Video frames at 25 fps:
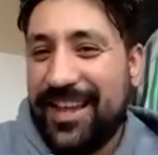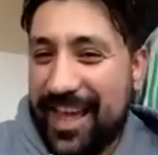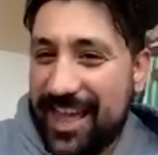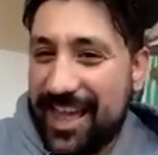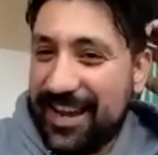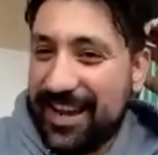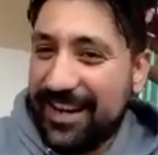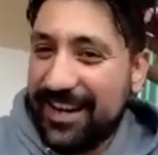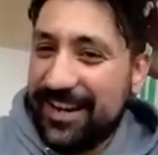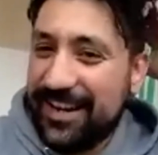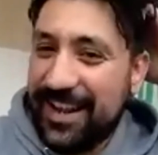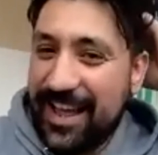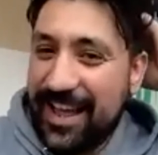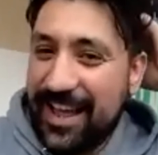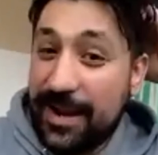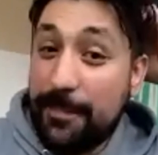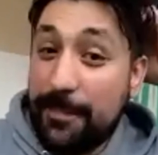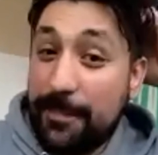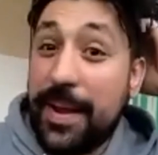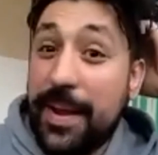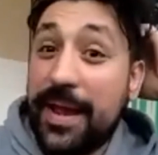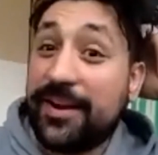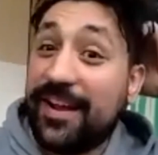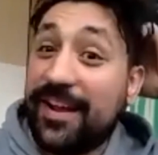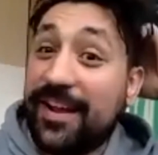And and
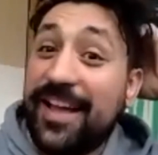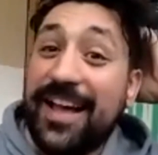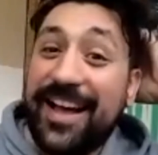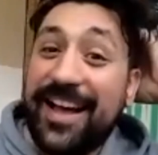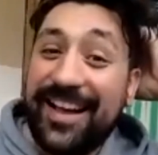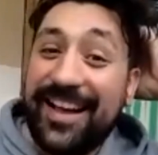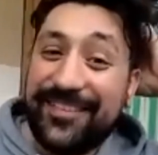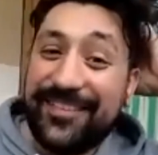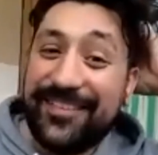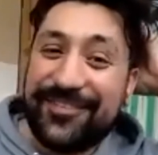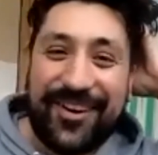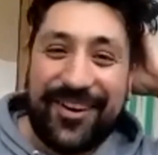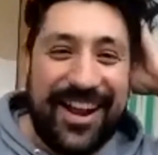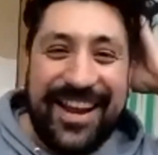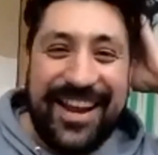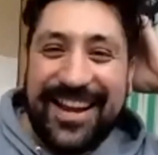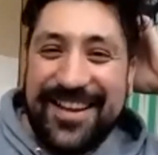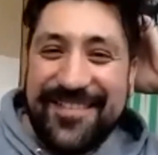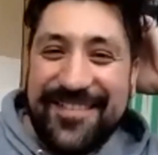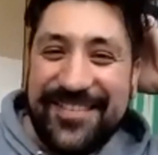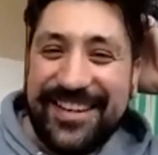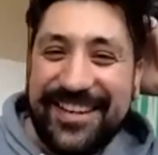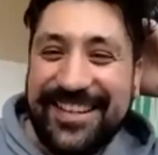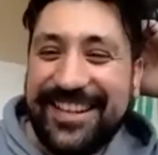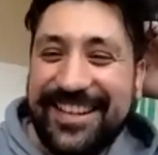a better, right? I
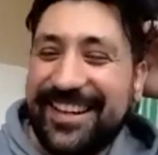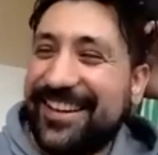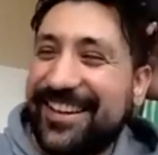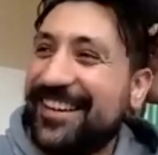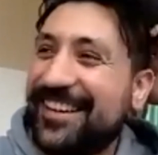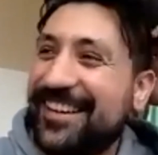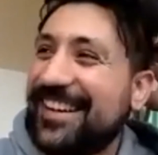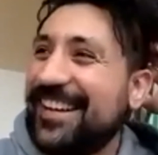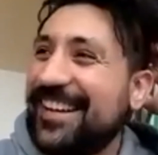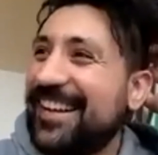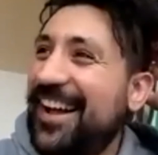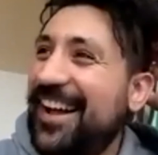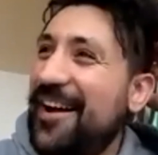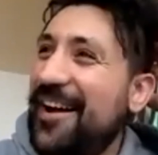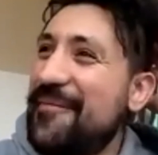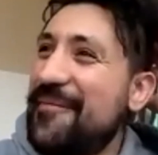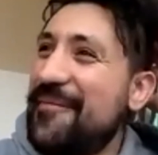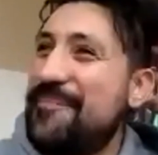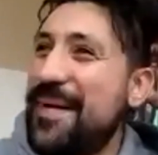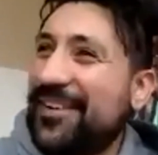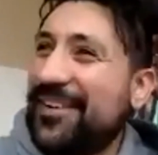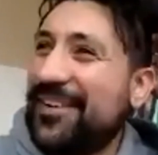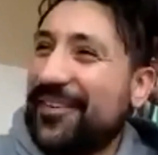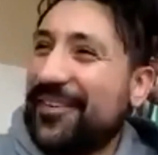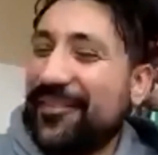mean, you know, a
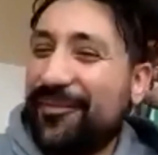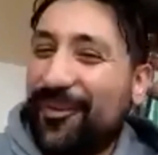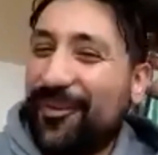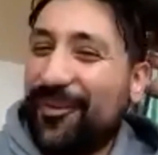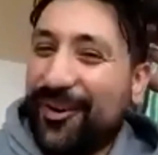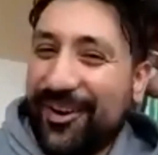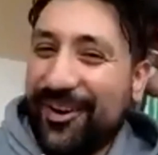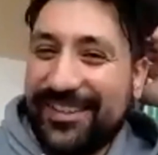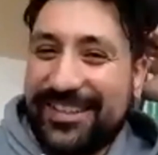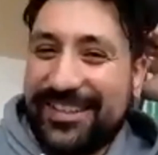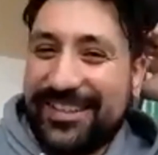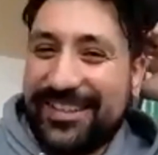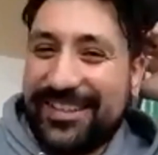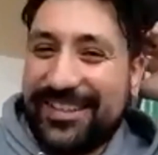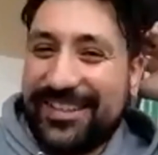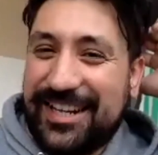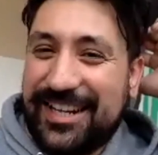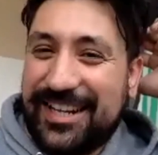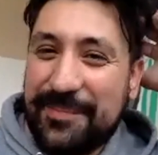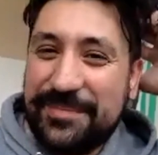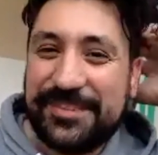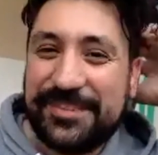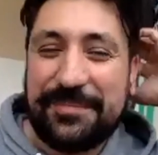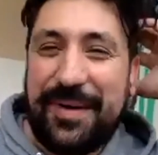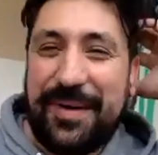better word comes to
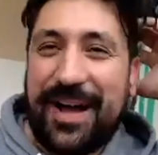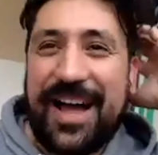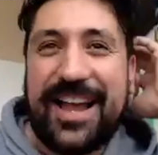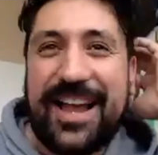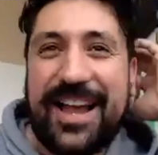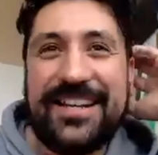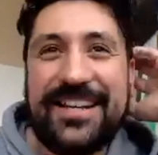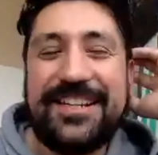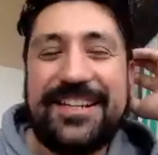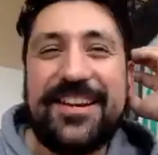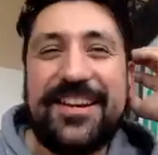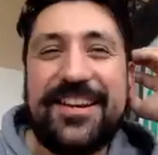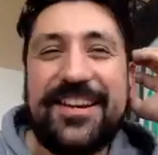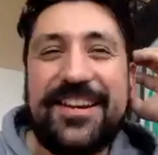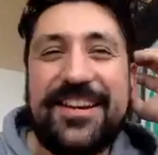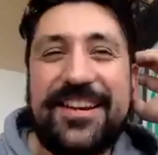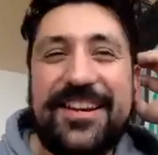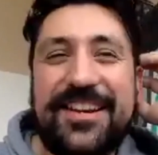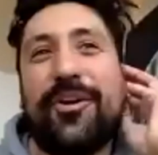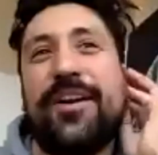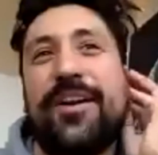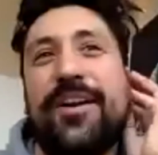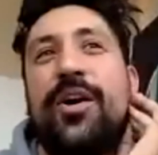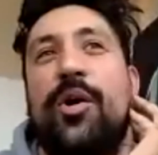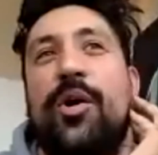mind, you know,
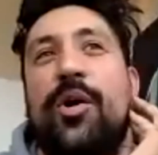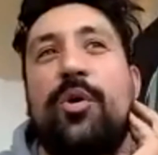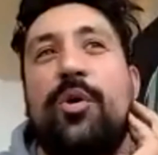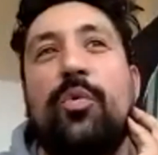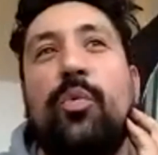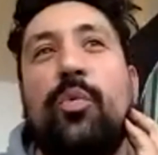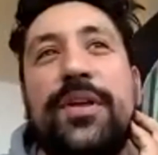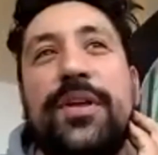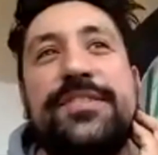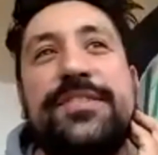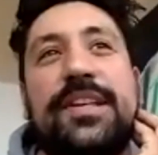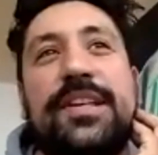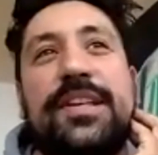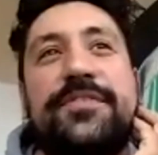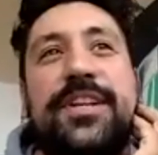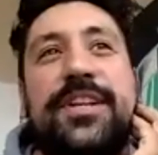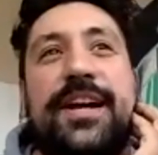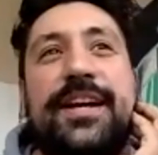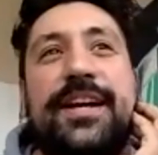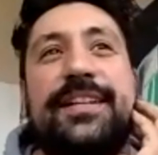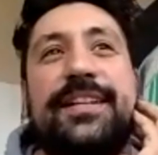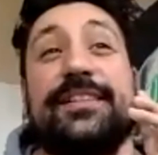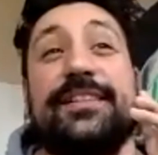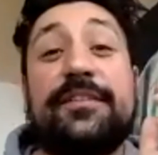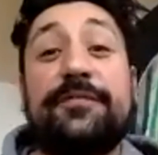or or once I've
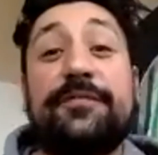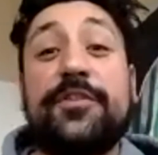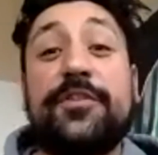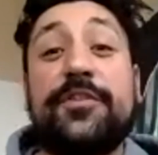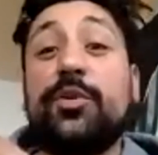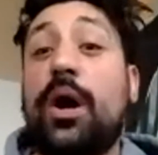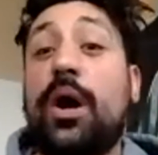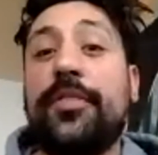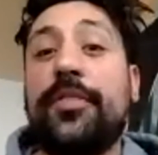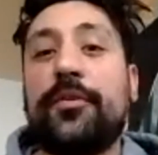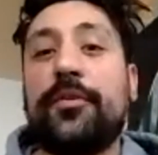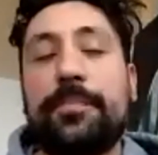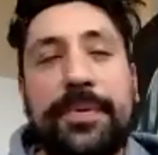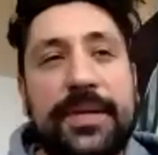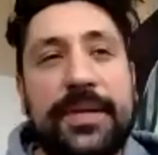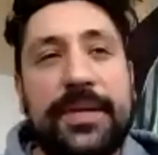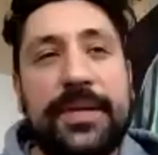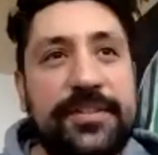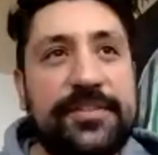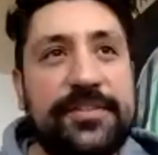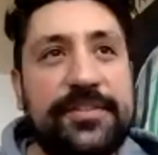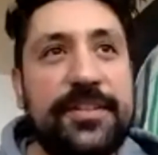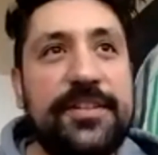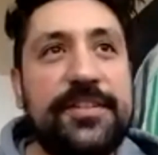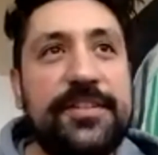titled a few other
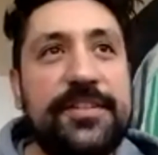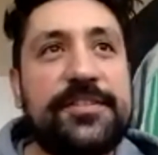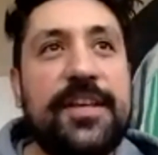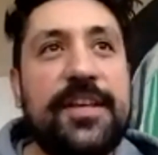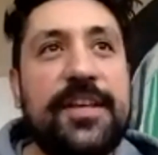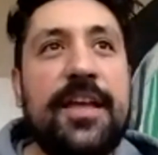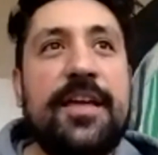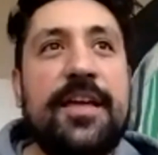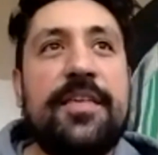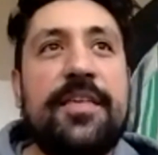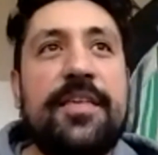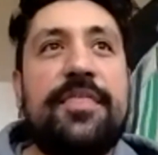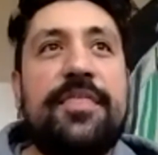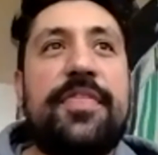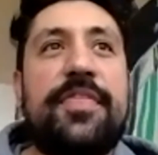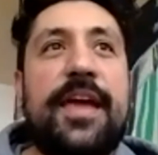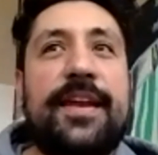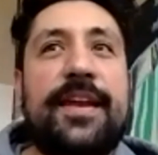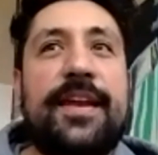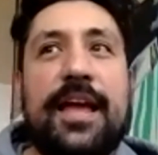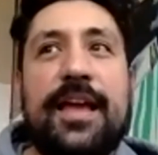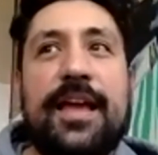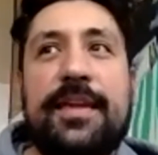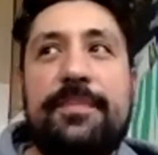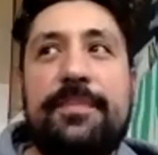pieces, then
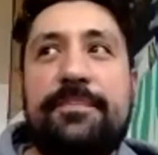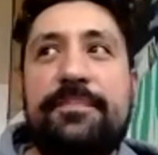I.